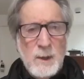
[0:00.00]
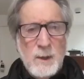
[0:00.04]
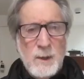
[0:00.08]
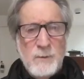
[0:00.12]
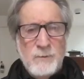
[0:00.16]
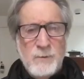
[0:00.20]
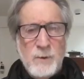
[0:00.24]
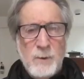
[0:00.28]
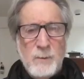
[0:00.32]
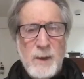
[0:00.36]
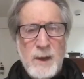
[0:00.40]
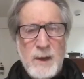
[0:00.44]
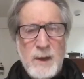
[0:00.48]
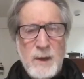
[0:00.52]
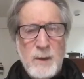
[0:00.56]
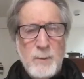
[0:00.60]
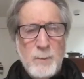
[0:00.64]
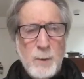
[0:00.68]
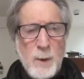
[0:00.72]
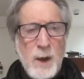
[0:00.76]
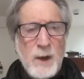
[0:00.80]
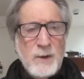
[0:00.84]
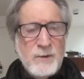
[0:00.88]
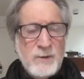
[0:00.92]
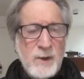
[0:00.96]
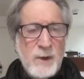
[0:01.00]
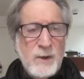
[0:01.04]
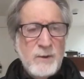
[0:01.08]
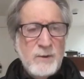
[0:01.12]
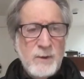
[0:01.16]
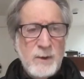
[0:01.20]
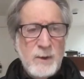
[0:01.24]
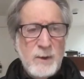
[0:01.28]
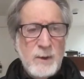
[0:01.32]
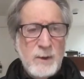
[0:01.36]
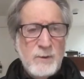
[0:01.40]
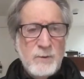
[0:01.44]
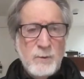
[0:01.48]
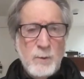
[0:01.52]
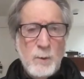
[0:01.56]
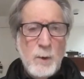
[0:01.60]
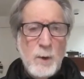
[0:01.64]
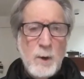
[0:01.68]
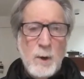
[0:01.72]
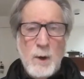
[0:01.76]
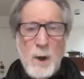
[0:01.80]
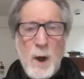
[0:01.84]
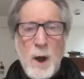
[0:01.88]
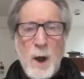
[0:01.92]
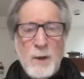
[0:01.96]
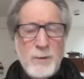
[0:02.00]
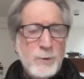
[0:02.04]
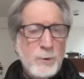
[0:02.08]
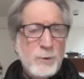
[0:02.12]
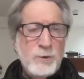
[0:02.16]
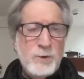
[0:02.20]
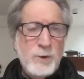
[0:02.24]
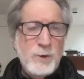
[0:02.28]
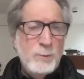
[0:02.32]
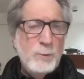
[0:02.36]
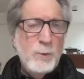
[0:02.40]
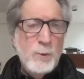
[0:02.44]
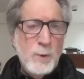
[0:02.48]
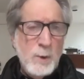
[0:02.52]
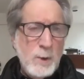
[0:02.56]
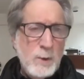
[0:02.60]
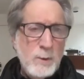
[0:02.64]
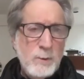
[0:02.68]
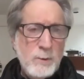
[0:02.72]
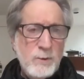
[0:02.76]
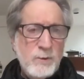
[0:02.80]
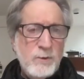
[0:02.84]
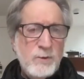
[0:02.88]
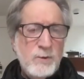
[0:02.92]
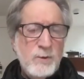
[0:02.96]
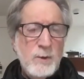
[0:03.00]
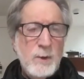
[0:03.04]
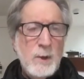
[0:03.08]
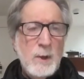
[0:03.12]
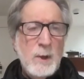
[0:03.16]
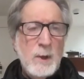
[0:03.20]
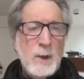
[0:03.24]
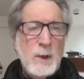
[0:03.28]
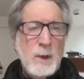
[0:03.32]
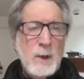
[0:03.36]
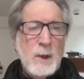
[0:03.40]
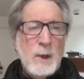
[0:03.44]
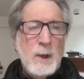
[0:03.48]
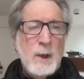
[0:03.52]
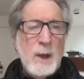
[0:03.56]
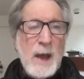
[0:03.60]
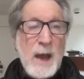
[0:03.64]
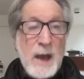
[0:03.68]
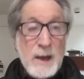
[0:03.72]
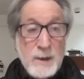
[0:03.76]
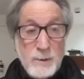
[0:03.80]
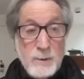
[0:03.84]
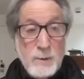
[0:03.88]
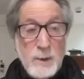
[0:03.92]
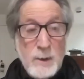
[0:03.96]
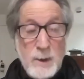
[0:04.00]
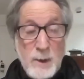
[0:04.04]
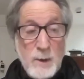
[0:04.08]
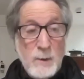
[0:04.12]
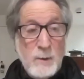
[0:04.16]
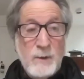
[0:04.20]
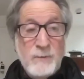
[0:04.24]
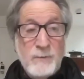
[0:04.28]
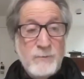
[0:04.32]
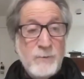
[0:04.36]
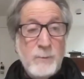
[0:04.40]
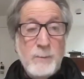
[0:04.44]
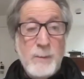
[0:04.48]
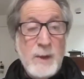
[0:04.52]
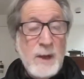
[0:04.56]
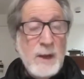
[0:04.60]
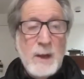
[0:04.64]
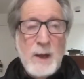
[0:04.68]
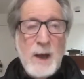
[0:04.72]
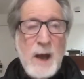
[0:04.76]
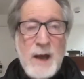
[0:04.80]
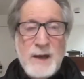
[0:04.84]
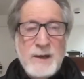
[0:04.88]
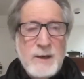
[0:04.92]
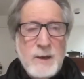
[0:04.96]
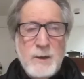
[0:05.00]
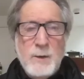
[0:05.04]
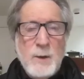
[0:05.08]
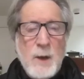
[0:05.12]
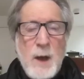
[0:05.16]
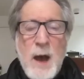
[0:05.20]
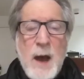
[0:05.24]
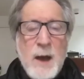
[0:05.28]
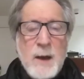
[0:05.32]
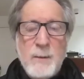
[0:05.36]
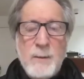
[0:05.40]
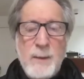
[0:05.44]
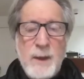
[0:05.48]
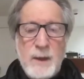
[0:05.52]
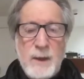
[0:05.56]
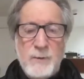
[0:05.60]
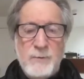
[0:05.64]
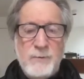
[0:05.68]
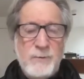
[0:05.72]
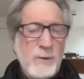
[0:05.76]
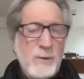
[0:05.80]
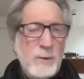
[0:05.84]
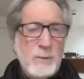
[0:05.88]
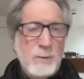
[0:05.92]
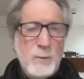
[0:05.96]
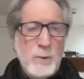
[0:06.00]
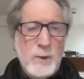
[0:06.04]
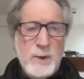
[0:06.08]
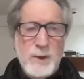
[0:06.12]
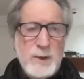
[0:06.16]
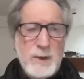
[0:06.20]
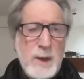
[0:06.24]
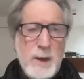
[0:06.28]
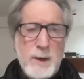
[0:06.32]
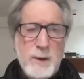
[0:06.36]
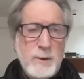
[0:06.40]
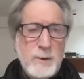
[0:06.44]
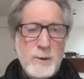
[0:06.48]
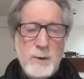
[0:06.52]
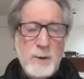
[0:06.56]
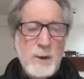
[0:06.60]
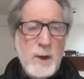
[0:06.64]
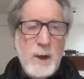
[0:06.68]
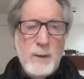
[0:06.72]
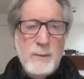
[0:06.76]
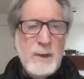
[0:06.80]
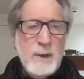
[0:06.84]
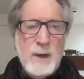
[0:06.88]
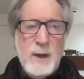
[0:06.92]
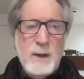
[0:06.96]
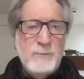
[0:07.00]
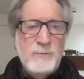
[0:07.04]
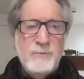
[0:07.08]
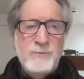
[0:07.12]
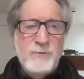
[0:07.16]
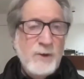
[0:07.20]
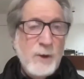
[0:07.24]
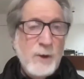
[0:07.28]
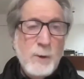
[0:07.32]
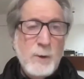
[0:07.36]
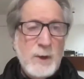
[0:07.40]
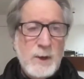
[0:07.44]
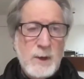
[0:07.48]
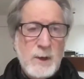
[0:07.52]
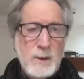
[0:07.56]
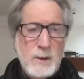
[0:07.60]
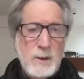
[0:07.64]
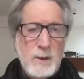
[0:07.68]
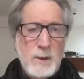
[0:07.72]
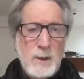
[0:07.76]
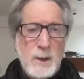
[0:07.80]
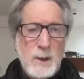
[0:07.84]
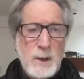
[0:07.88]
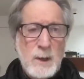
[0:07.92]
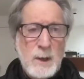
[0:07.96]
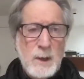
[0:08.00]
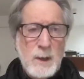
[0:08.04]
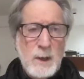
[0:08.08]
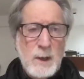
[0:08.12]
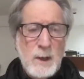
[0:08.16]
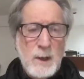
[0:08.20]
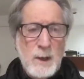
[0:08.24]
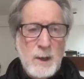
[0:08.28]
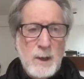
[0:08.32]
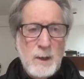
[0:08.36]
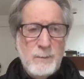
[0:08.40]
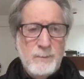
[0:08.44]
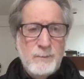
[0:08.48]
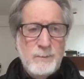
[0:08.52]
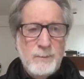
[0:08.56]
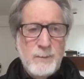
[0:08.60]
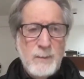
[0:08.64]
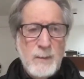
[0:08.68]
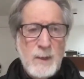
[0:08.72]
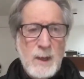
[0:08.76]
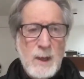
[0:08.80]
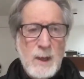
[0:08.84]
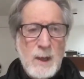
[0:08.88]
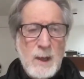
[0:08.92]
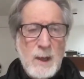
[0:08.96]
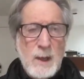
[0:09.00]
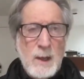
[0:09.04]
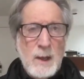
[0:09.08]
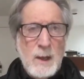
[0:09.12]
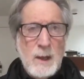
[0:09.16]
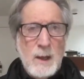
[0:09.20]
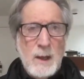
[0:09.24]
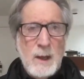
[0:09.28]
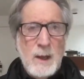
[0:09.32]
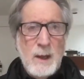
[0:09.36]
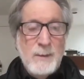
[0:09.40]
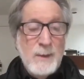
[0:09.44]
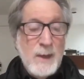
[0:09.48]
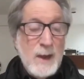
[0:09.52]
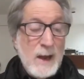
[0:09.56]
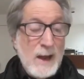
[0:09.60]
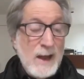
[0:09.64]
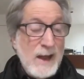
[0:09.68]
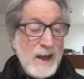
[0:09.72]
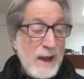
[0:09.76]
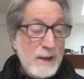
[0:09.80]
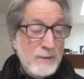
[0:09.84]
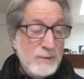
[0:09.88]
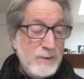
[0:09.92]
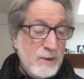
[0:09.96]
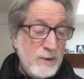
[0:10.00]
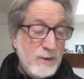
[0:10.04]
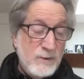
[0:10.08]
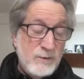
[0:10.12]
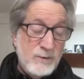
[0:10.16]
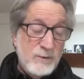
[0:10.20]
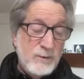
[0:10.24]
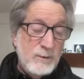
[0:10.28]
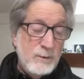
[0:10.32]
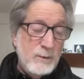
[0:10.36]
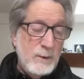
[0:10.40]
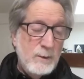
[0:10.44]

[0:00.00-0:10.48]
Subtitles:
filmmaking process, and it's where authorship grows. You know, and for me, I didn't know how to make a film with an editor. I mean, I feared it. And then I had this,